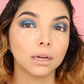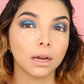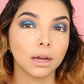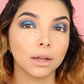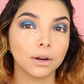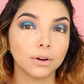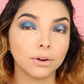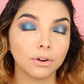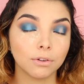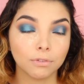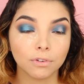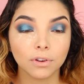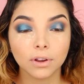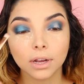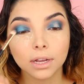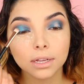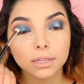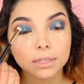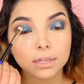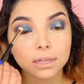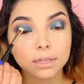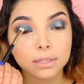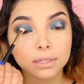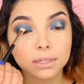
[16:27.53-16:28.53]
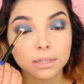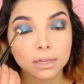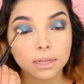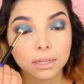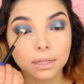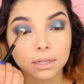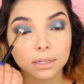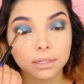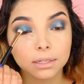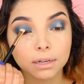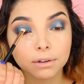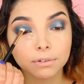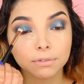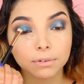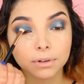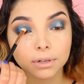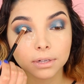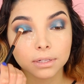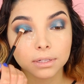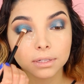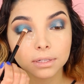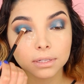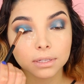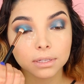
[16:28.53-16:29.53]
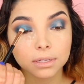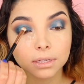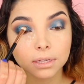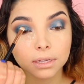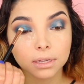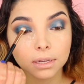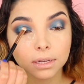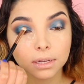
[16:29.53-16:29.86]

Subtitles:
I don't know if you guys can see the difference.